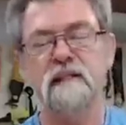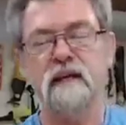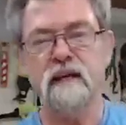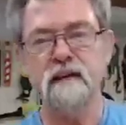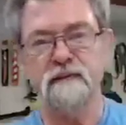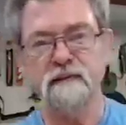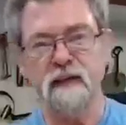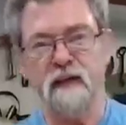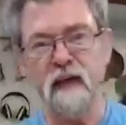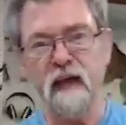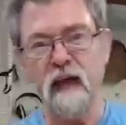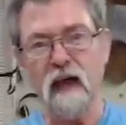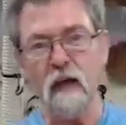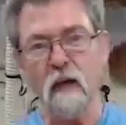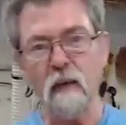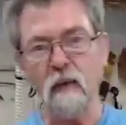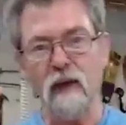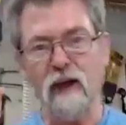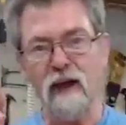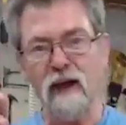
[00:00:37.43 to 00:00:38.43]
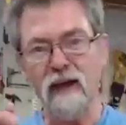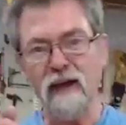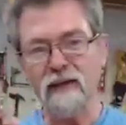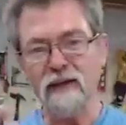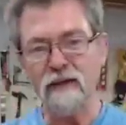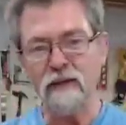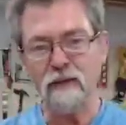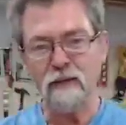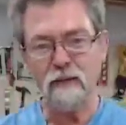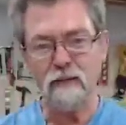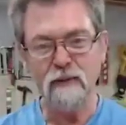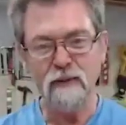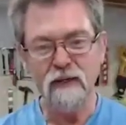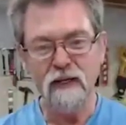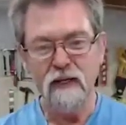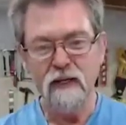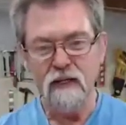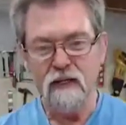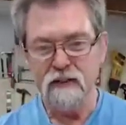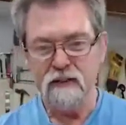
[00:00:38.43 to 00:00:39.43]
Dave here, how are you?
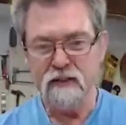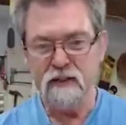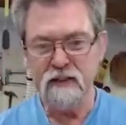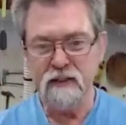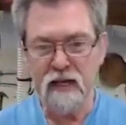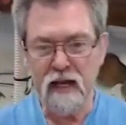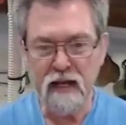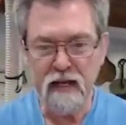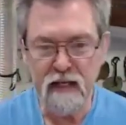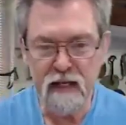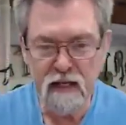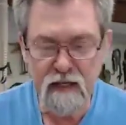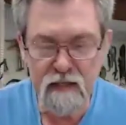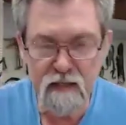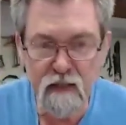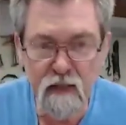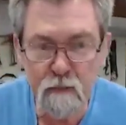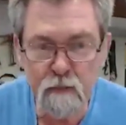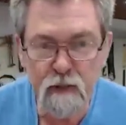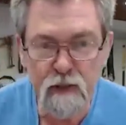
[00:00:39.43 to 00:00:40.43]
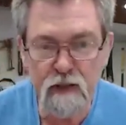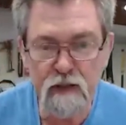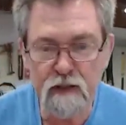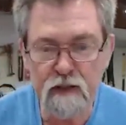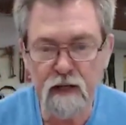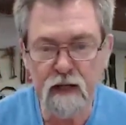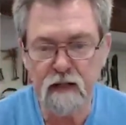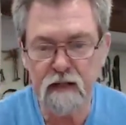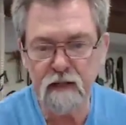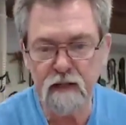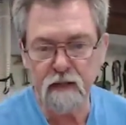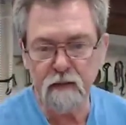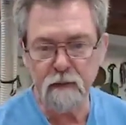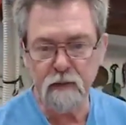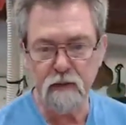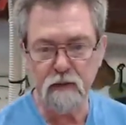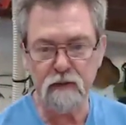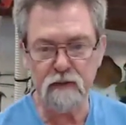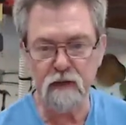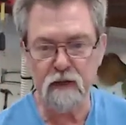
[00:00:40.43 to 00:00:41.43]
Today is, and I'm reading down here
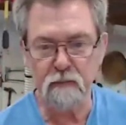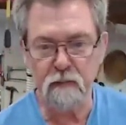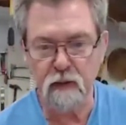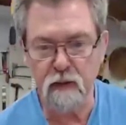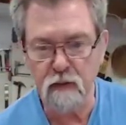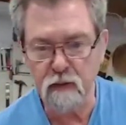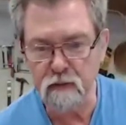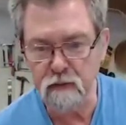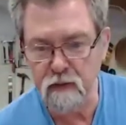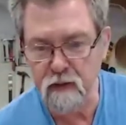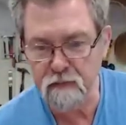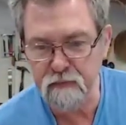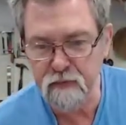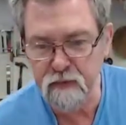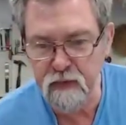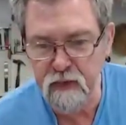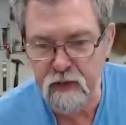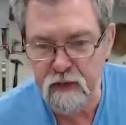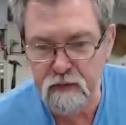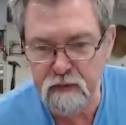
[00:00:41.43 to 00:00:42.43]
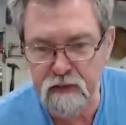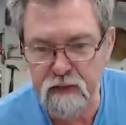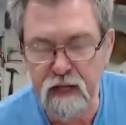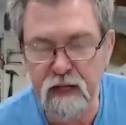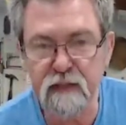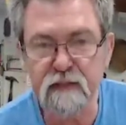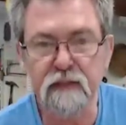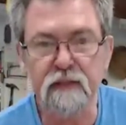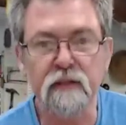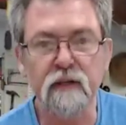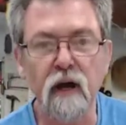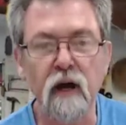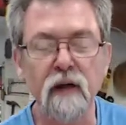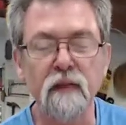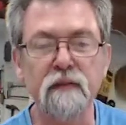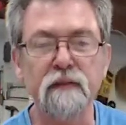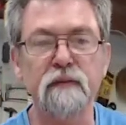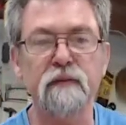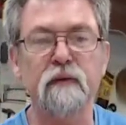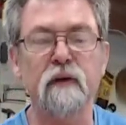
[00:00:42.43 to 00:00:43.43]
because I'm old and I forget, today is the
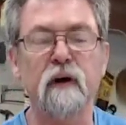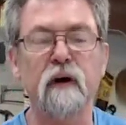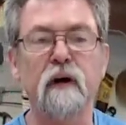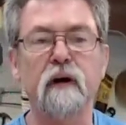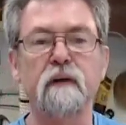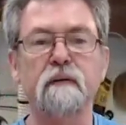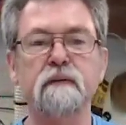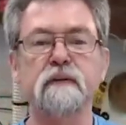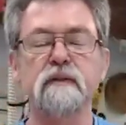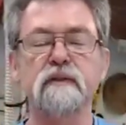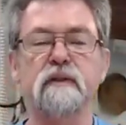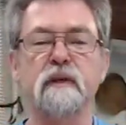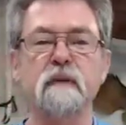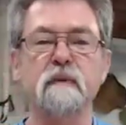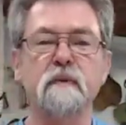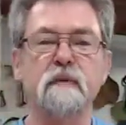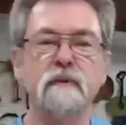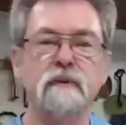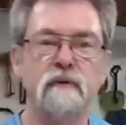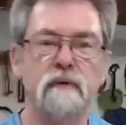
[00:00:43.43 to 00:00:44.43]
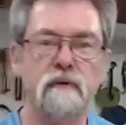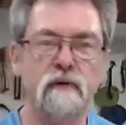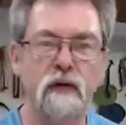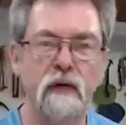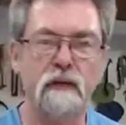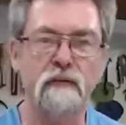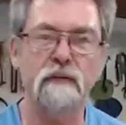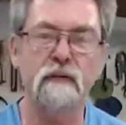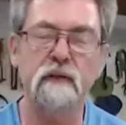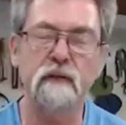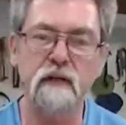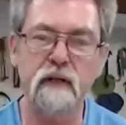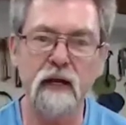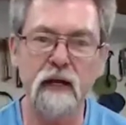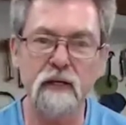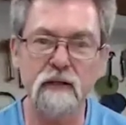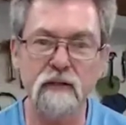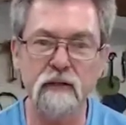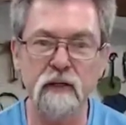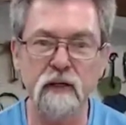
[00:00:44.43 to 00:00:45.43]
9th of December
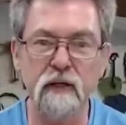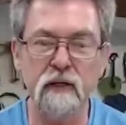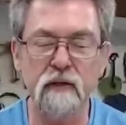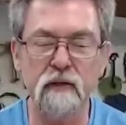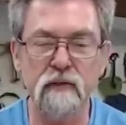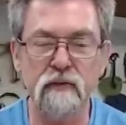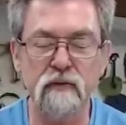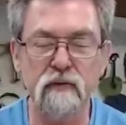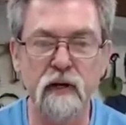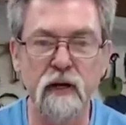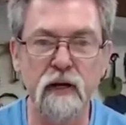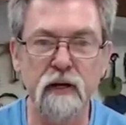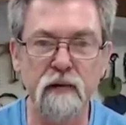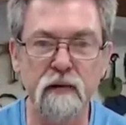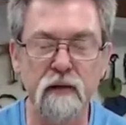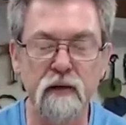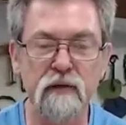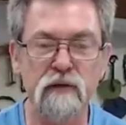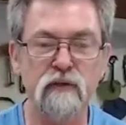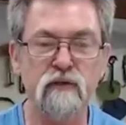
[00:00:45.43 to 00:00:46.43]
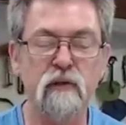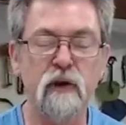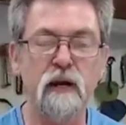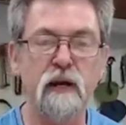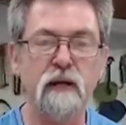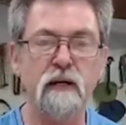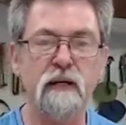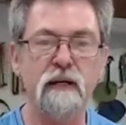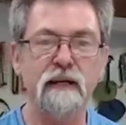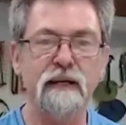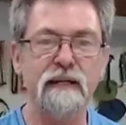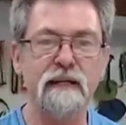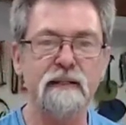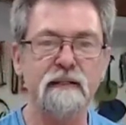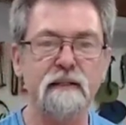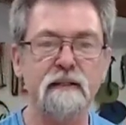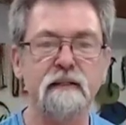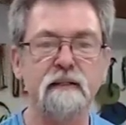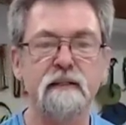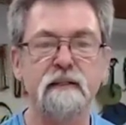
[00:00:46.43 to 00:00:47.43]
2018 in Australia, Australian
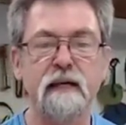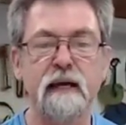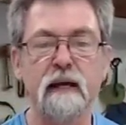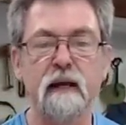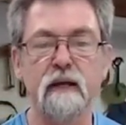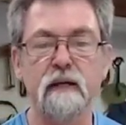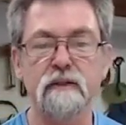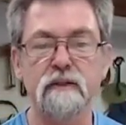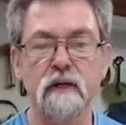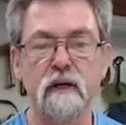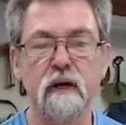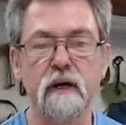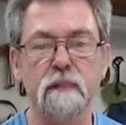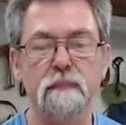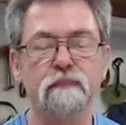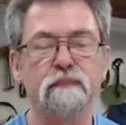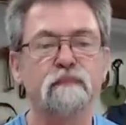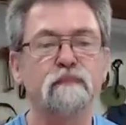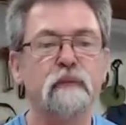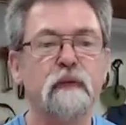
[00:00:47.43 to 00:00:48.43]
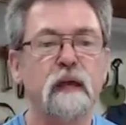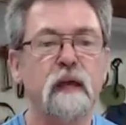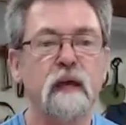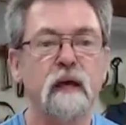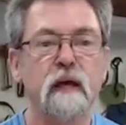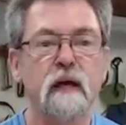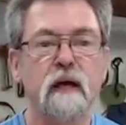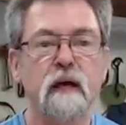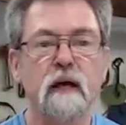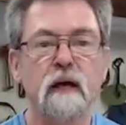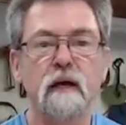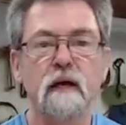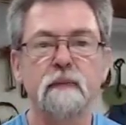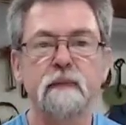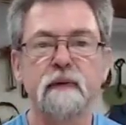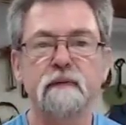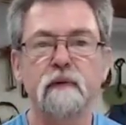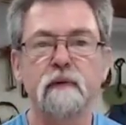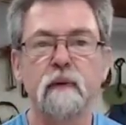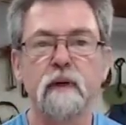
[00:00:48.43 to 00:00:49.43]
Eastern Daylight Time. I
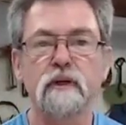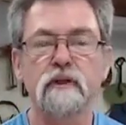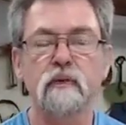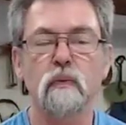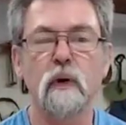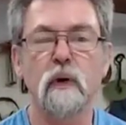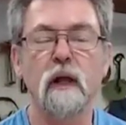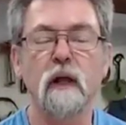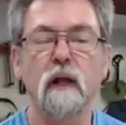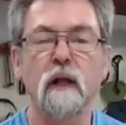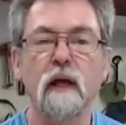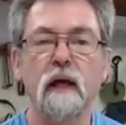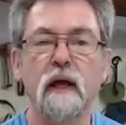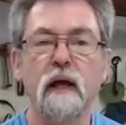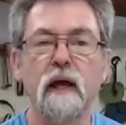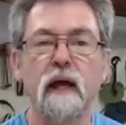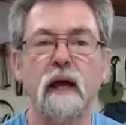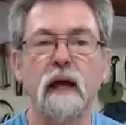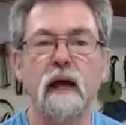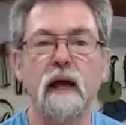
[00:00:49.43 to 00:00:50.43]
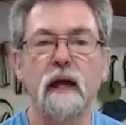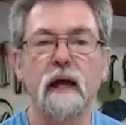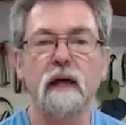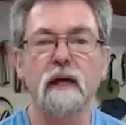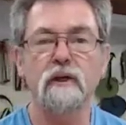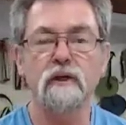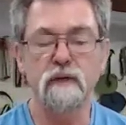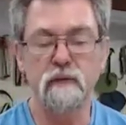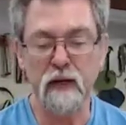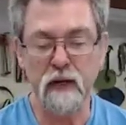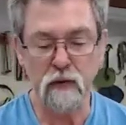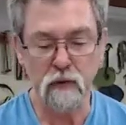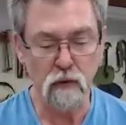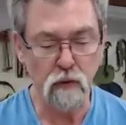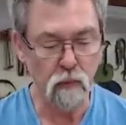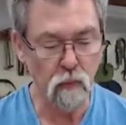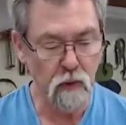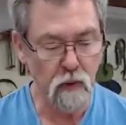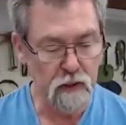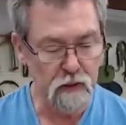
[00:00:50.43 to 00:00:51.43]
hope everyone's well and you've had a
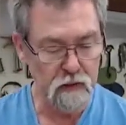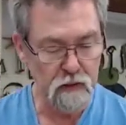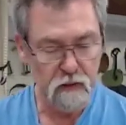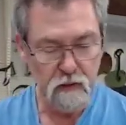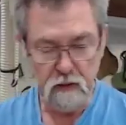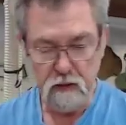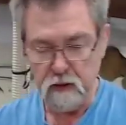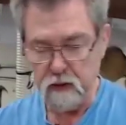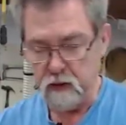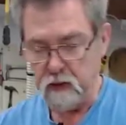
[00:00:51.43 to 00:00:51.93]
good week.